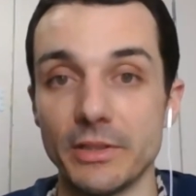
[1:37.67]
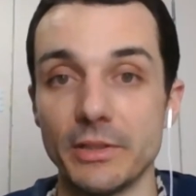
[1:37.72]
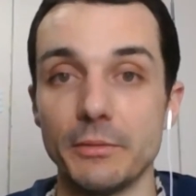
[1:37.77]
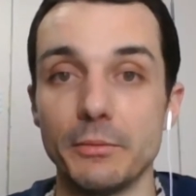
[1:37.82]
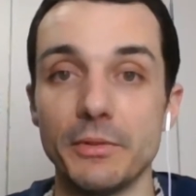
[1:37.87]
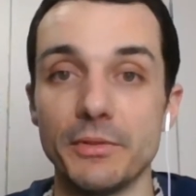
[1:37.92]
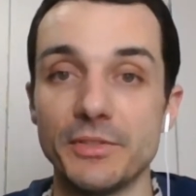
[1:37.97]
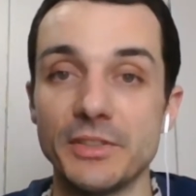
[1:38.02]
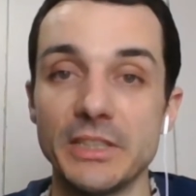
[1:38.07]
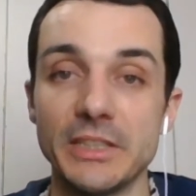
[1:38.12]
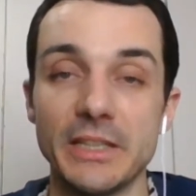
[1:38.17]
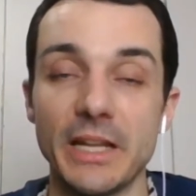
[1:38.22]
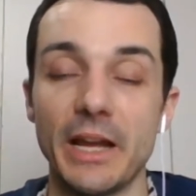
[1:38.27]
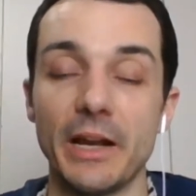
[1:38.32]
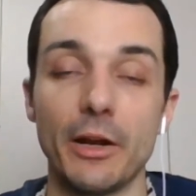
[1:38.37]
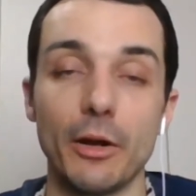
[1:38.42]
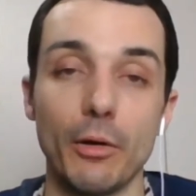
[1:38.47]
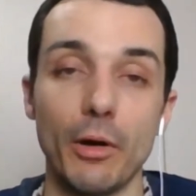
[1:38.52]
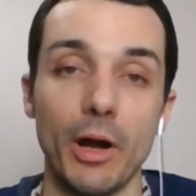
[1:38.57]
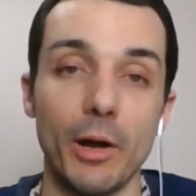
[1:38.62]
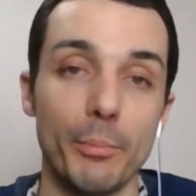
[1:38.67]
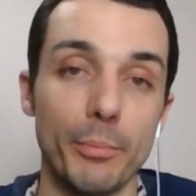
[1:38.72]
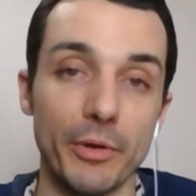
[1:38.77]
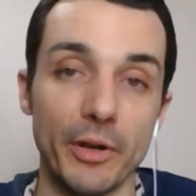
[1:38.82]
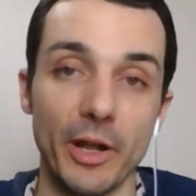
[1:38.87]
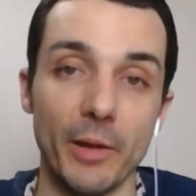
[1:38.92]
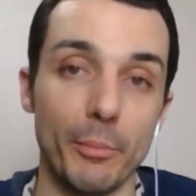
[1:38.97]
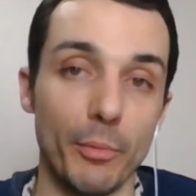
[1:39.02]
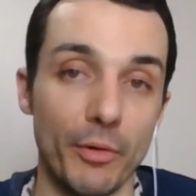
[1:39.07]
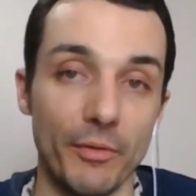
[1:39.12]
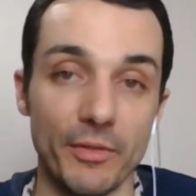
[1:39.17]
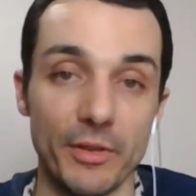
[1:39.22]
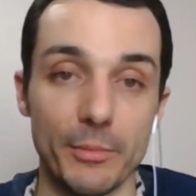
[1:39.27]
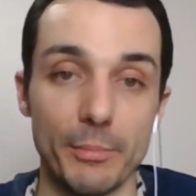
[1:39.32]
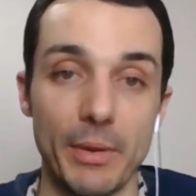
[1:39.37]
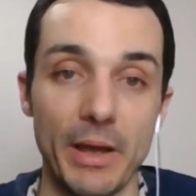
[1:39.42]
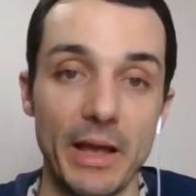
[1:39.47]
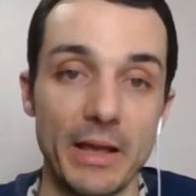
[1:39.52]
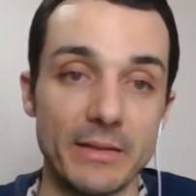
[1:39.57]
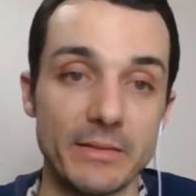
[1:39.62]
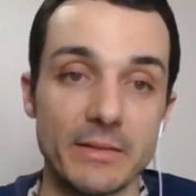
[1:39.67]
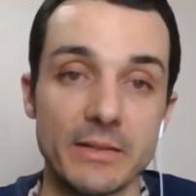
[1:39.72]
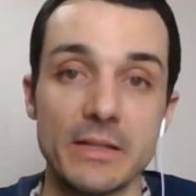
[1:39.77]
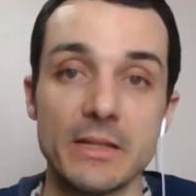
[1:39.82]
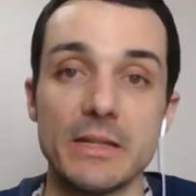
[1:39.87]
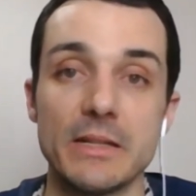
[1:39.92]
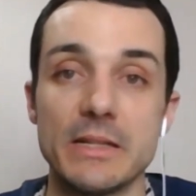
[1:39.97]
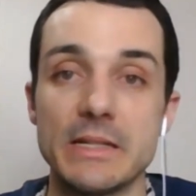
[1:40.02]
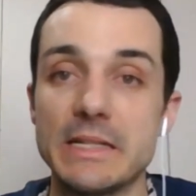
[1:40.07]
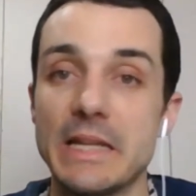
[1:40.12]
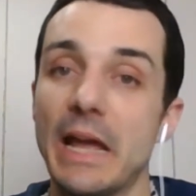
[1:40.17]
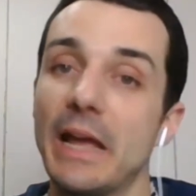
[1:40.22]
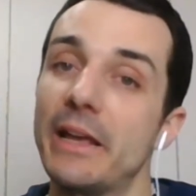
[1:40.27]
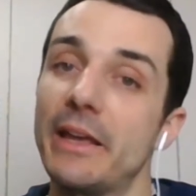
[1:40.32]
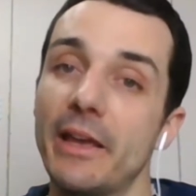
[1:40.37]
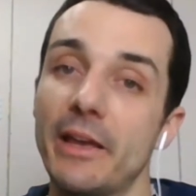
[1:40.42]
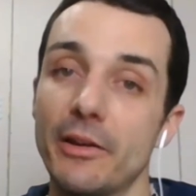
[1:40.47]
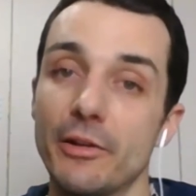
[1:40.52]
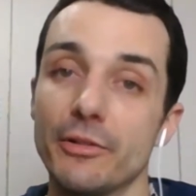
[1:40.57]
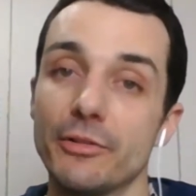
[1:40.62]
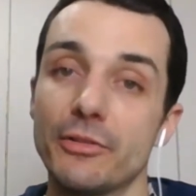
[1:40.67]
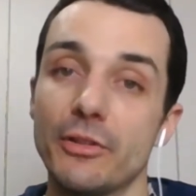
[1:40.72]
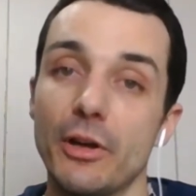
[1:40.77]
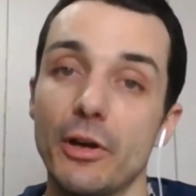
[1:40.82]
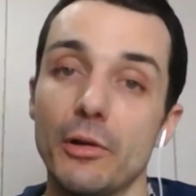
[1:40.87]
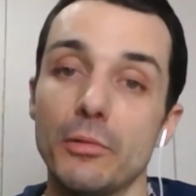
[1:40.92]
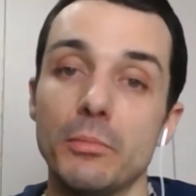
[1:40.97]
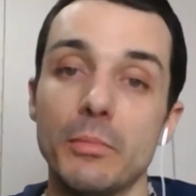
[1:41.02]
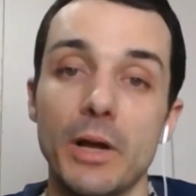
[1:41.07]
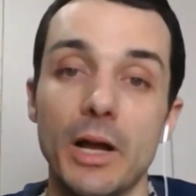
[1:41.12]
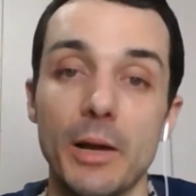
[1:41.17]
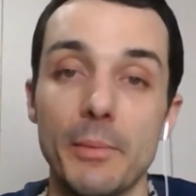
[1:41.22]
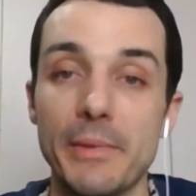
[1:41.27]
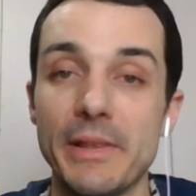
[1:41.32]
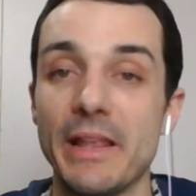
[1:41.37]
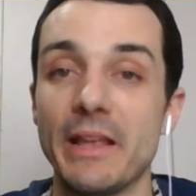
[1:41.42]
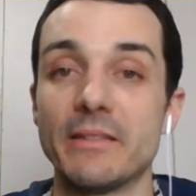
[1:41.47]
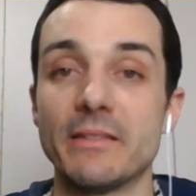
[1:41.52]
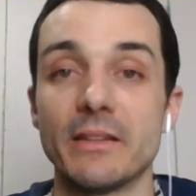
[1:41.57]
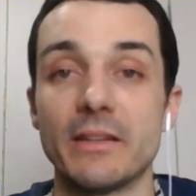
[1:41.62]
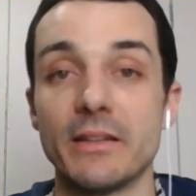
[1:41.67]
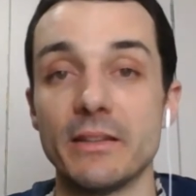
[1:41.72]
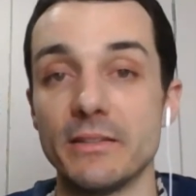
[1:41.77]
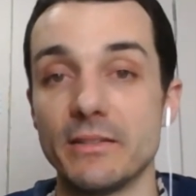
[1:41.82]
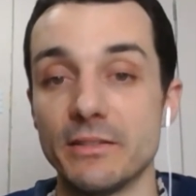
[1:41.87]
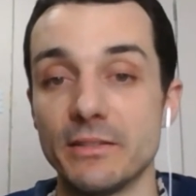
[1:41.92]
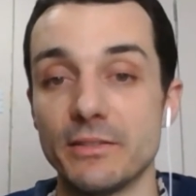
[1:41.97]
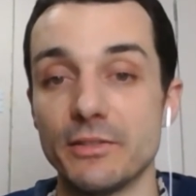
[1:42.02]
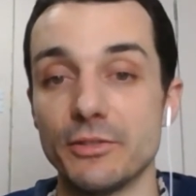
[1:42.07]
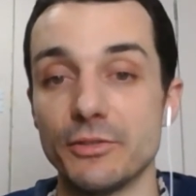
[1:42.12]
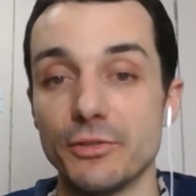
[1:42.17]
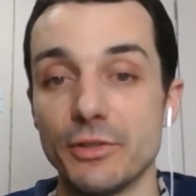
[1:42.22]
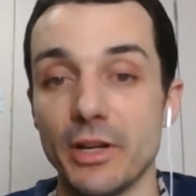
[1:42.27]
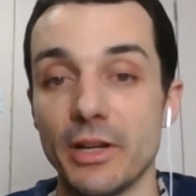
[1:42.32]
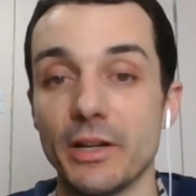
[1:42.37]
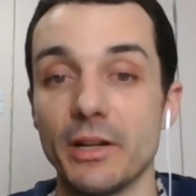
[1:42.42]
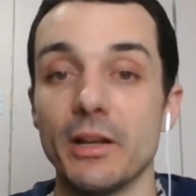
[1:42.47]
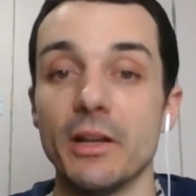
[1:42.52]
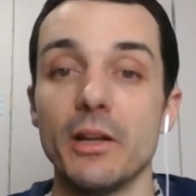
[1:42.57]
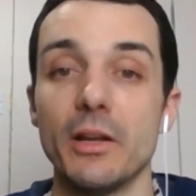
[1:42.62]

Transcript: And we've seen that go up and up over the past decade or so, um, and that's a consistent trend.